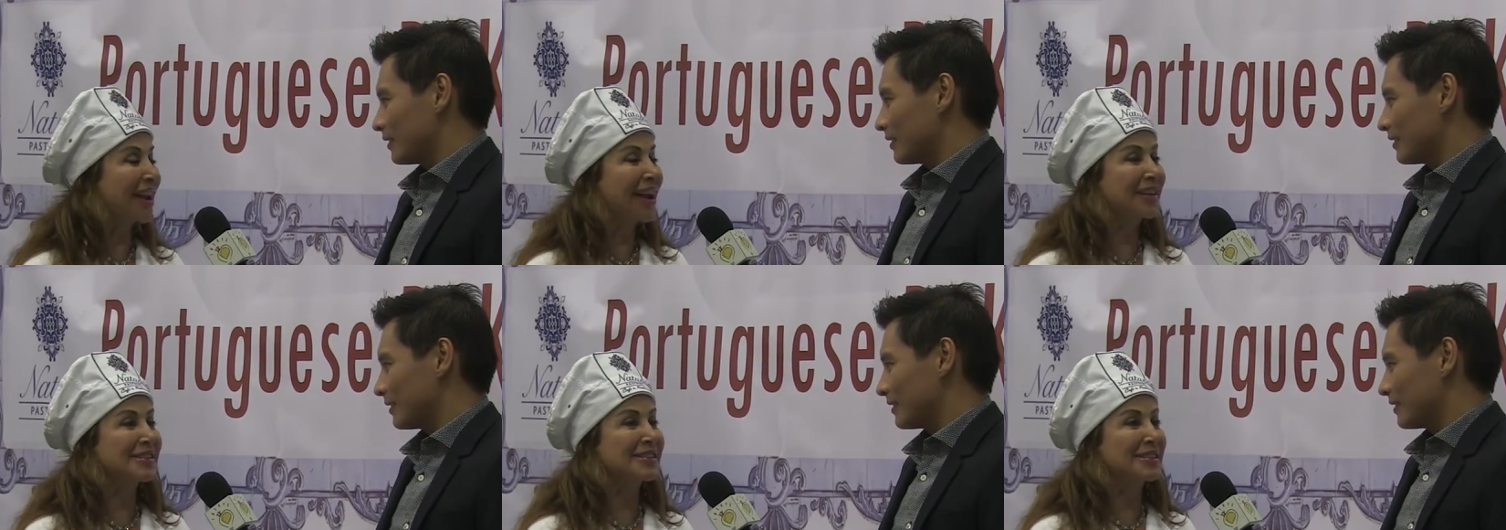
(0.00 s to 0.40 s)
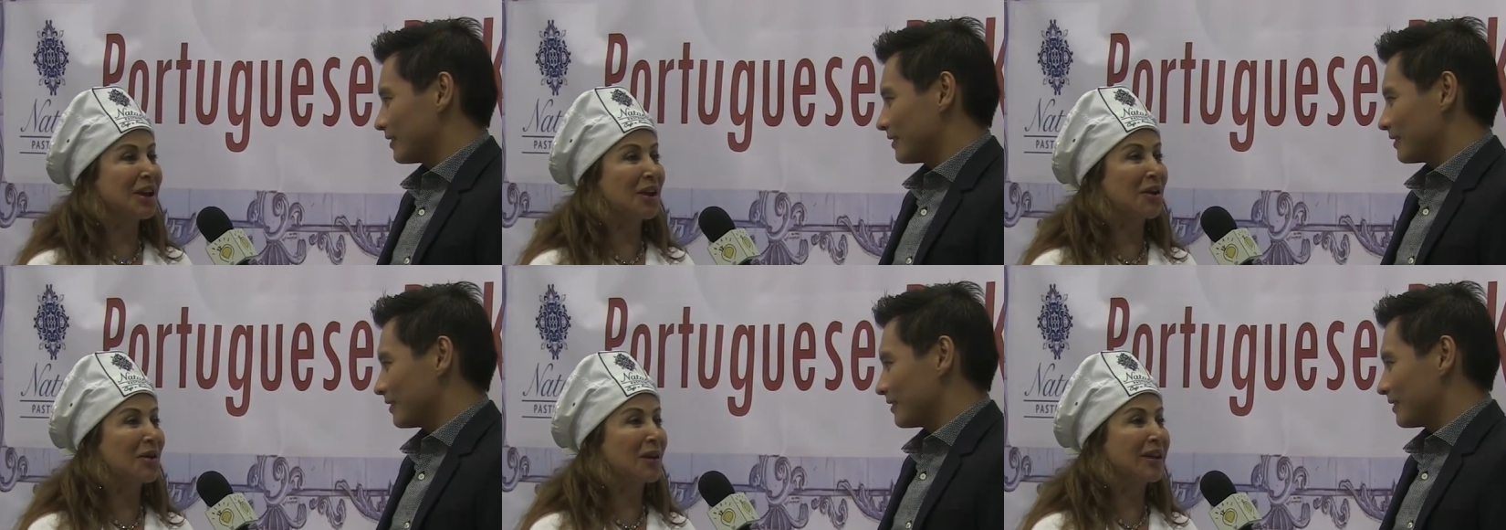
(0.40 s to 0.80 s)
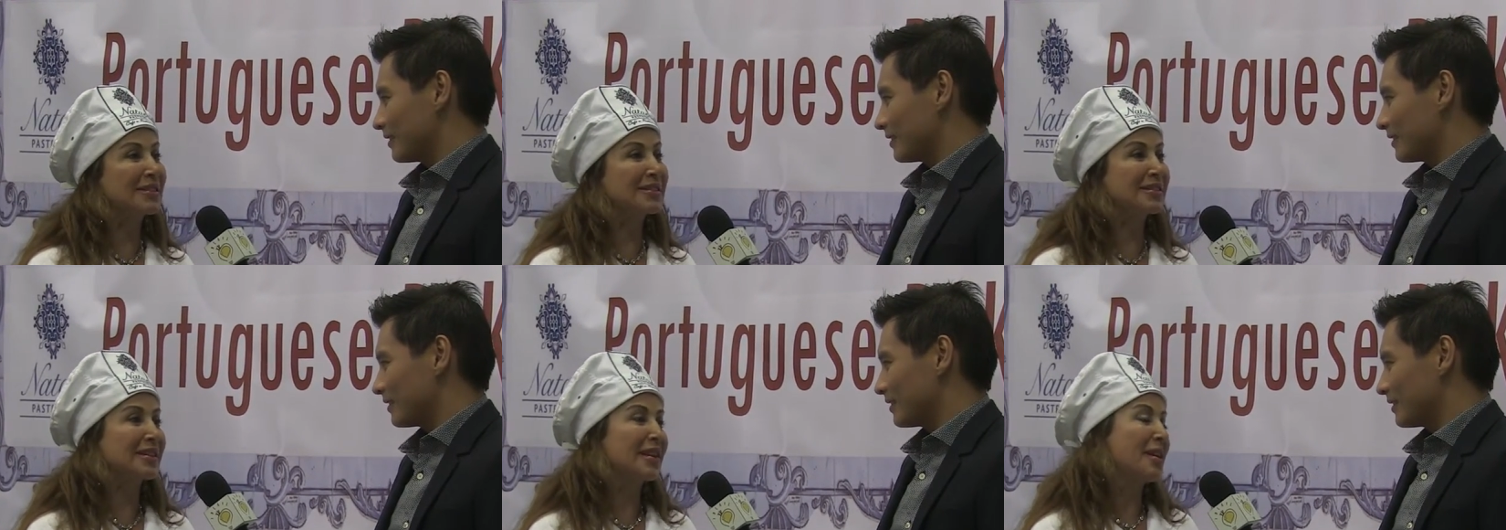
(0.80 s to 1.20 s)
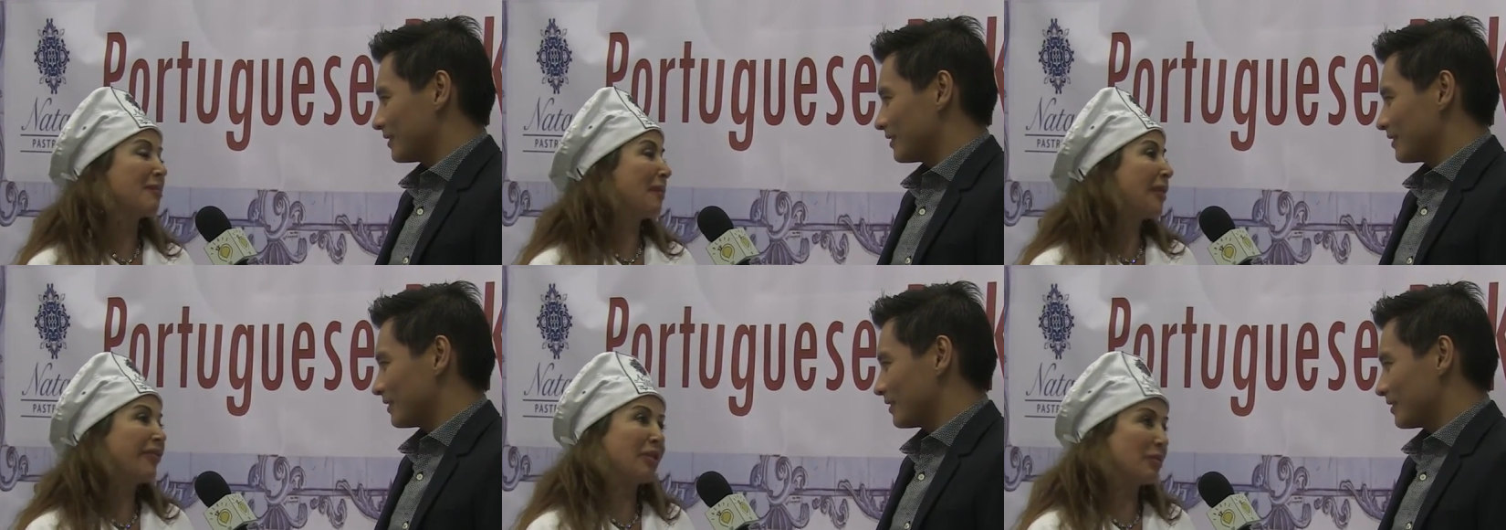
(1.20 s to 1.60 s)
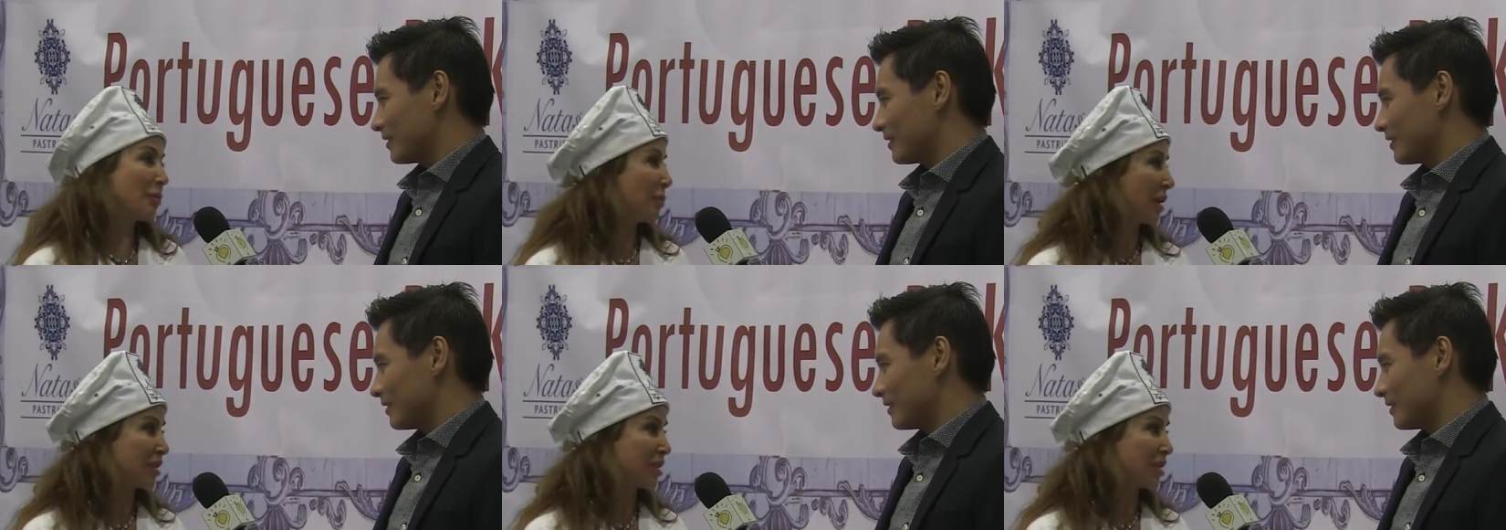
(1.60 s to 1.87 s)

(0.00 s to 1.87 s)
Speaker 1: And so it's my favorite